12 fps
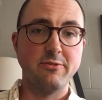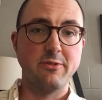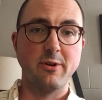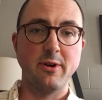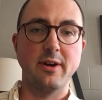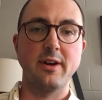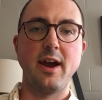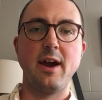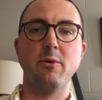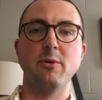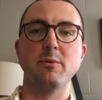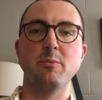for
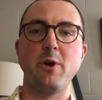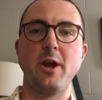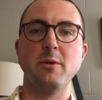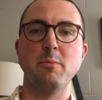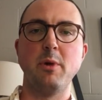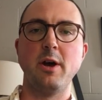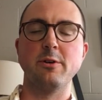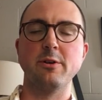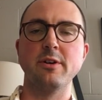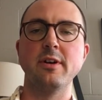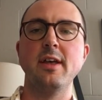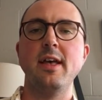our bread and
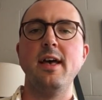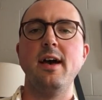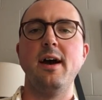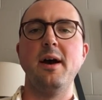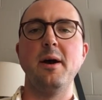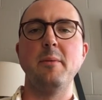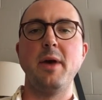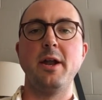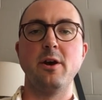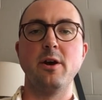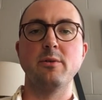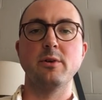butter, and
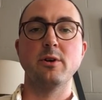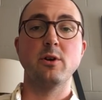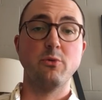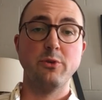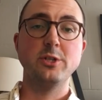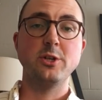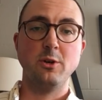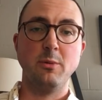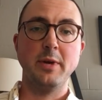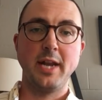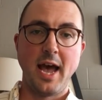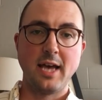our original
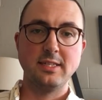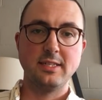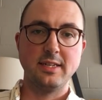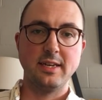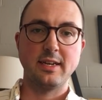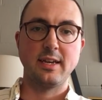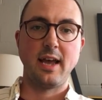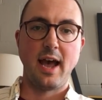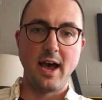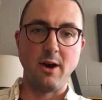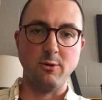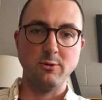monastic
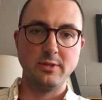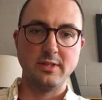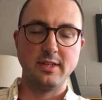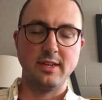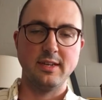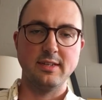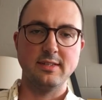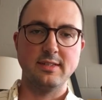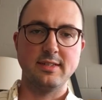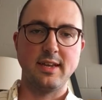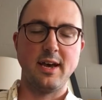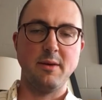house
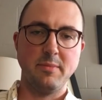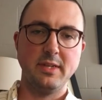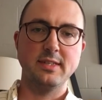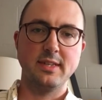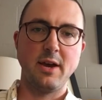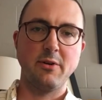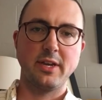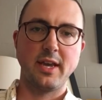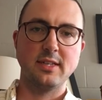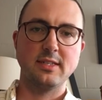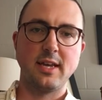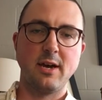is now a
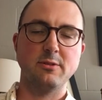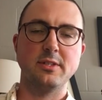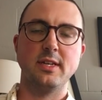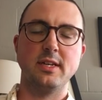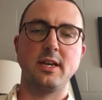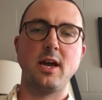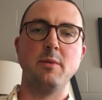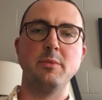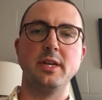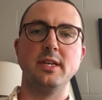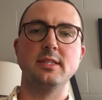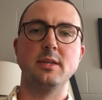guest house that
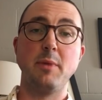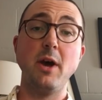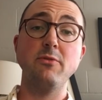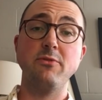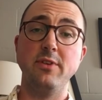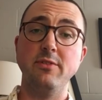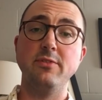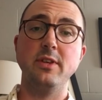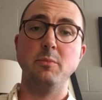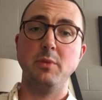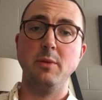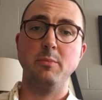accommodates about 50
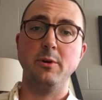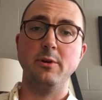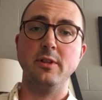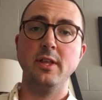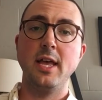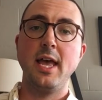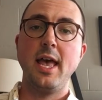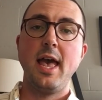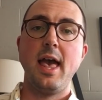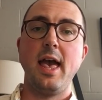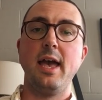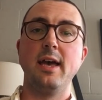people,
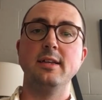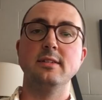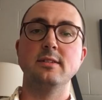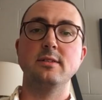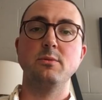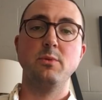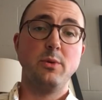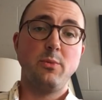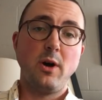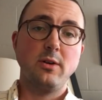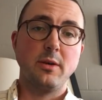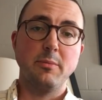and we
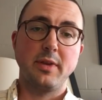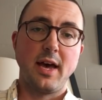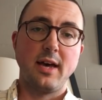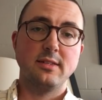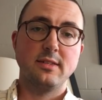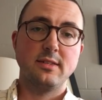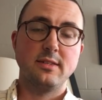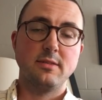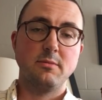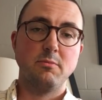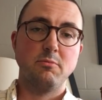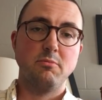welcome guests
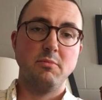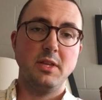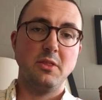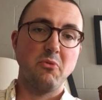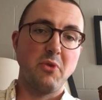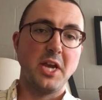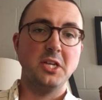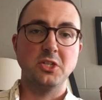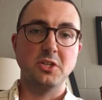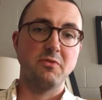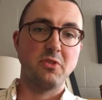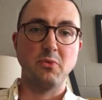in the range
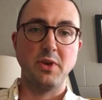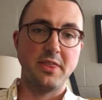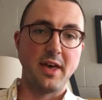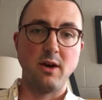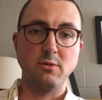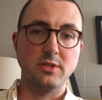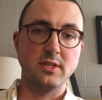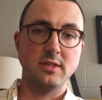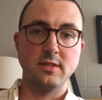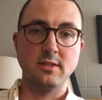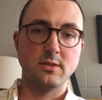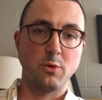of
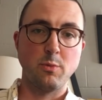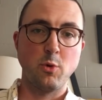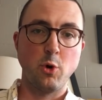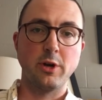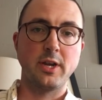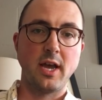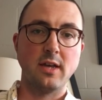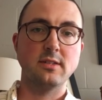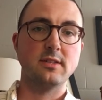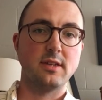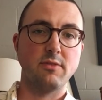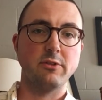3,000 or more
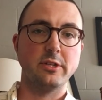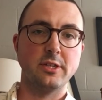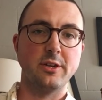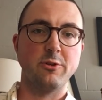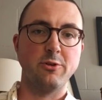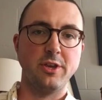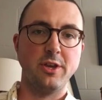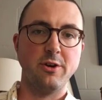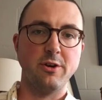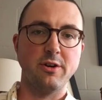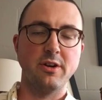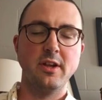guests every single
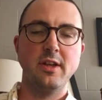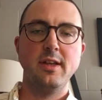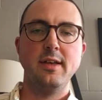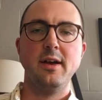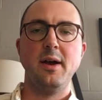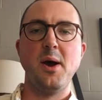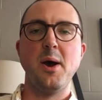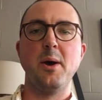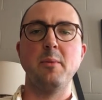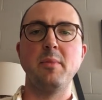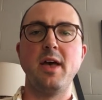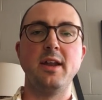year.
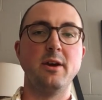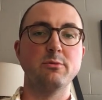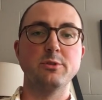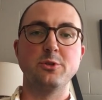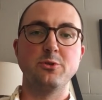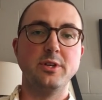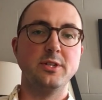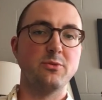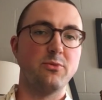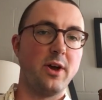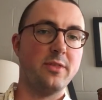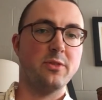And our retreats
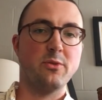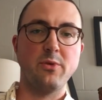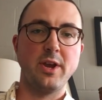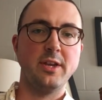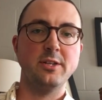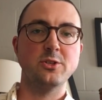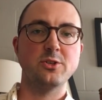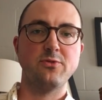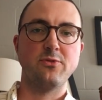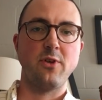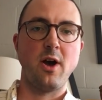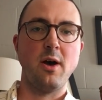run the range
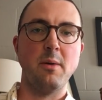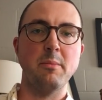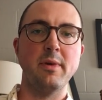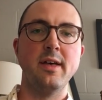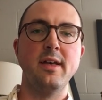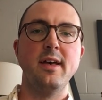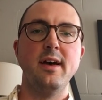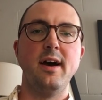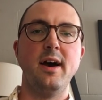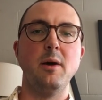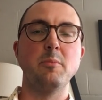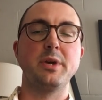from
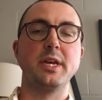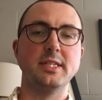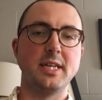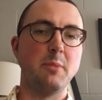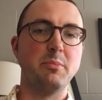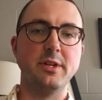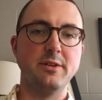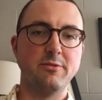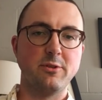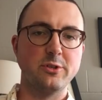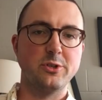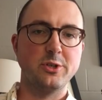contemplative
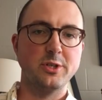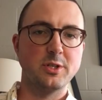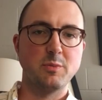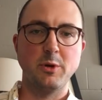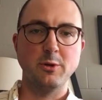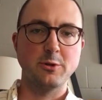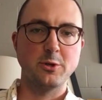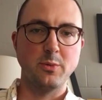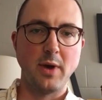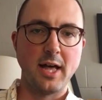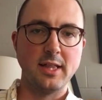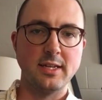Christian
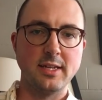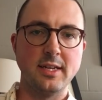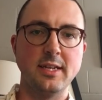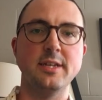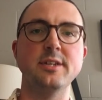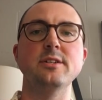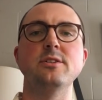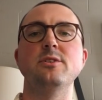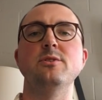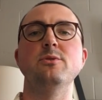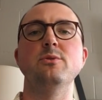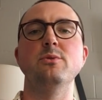spirituality
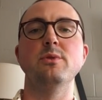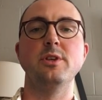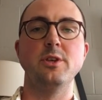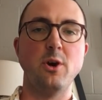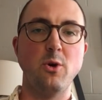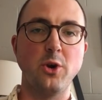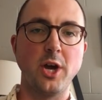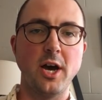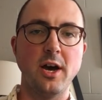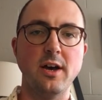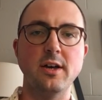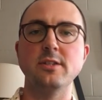to
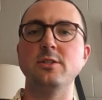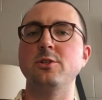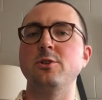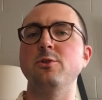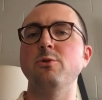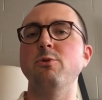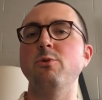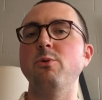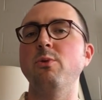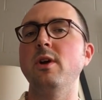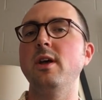yoga to